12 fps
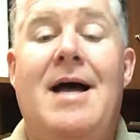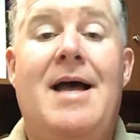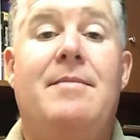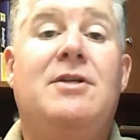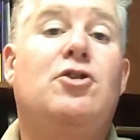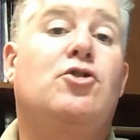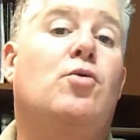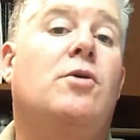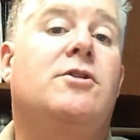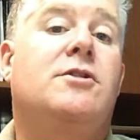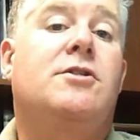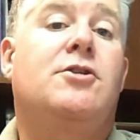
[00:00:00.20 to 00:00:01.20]
Hi, Mitchell
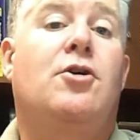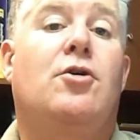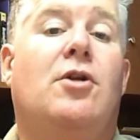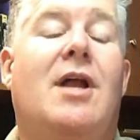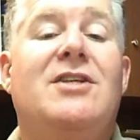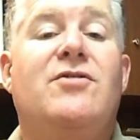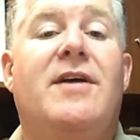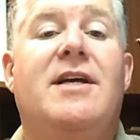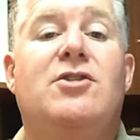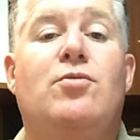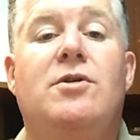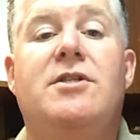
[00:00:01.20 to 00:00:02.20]
Schwartz, your Las
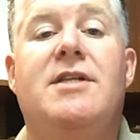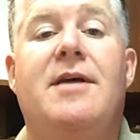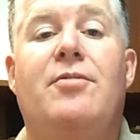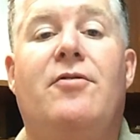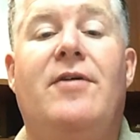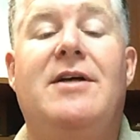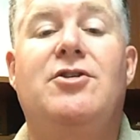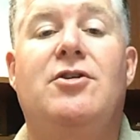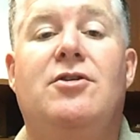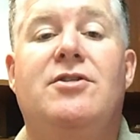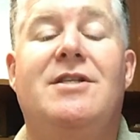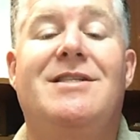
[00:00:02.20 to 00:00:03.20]
Vegas real estate
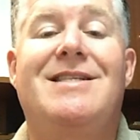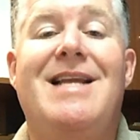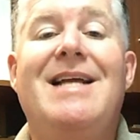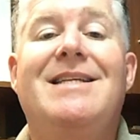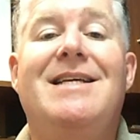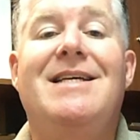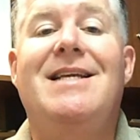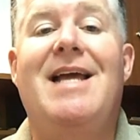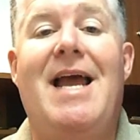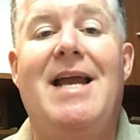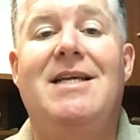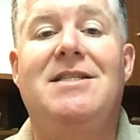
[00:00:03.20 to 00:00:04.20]
professional since
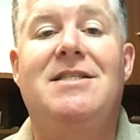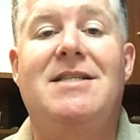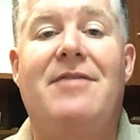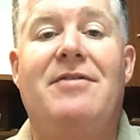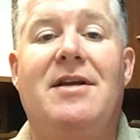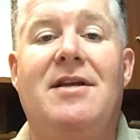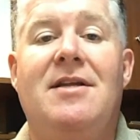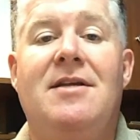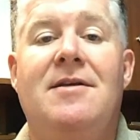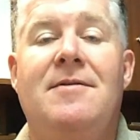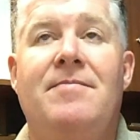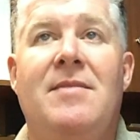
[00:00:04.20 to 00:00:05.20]
1987.
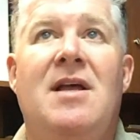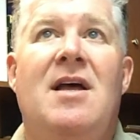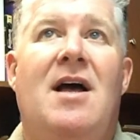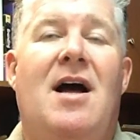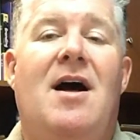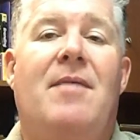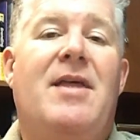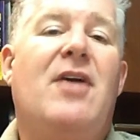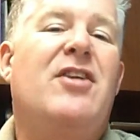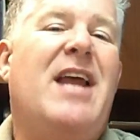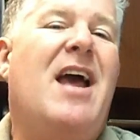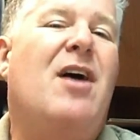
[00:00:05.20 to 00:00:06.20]
Um, the
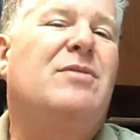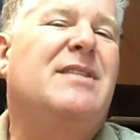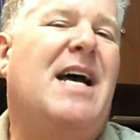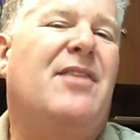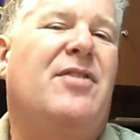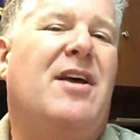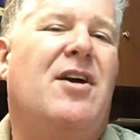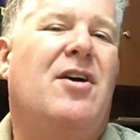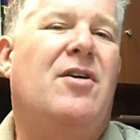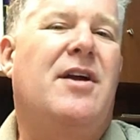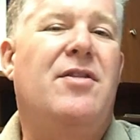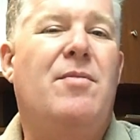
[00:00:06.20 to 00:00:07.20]
other day I was out
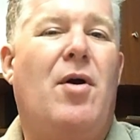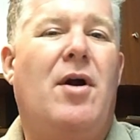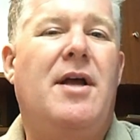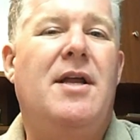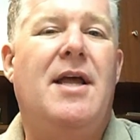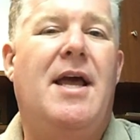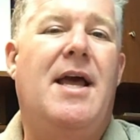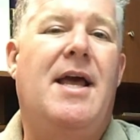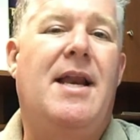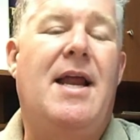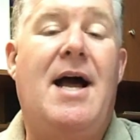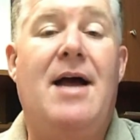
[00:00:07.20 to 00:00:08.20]
there in the market
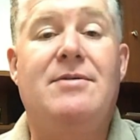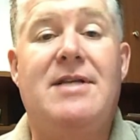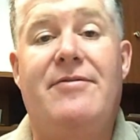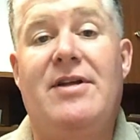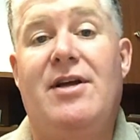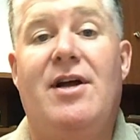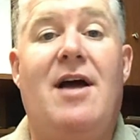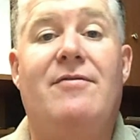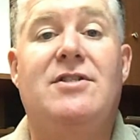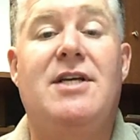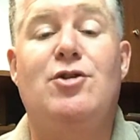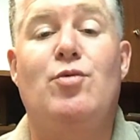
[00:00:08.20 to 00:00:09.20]
and I was having a
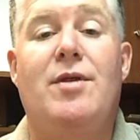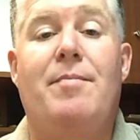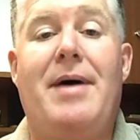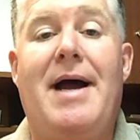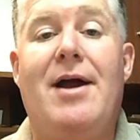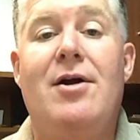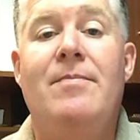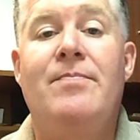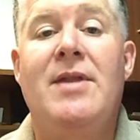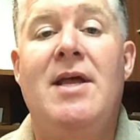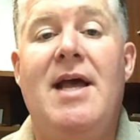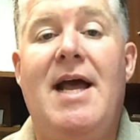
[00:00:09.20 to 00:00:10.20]
conversation with a buyer
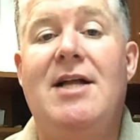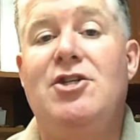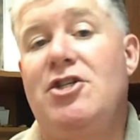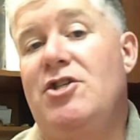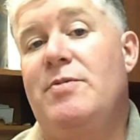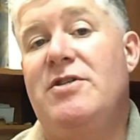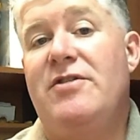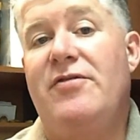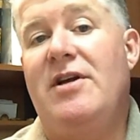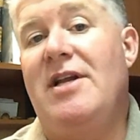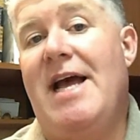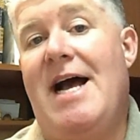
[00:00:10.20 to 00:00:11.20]
and she
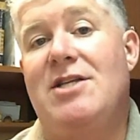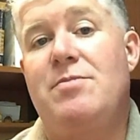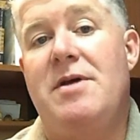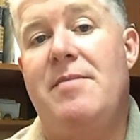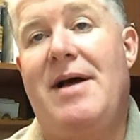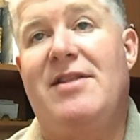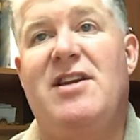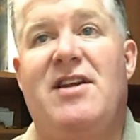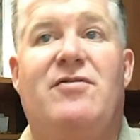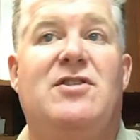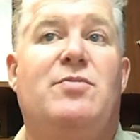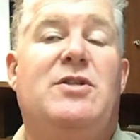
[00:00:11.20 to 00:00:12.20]
specifically asked me about the
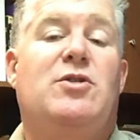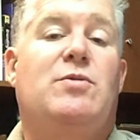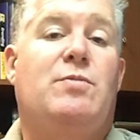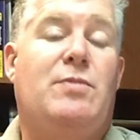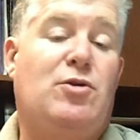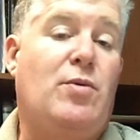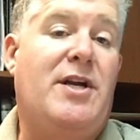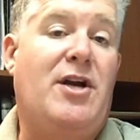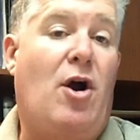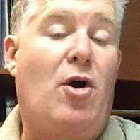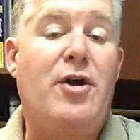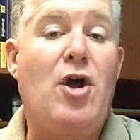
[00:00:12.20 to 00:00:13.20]
difference be between
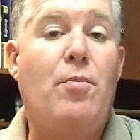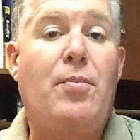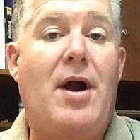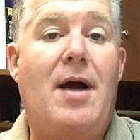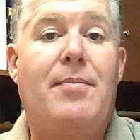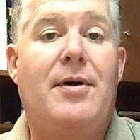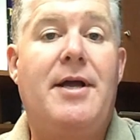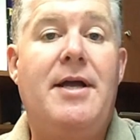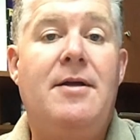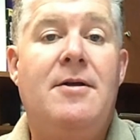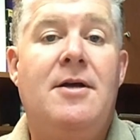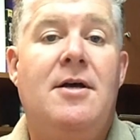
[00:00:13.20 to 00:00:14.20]
an REO
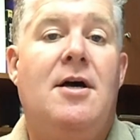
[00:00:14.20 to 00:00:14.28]
property,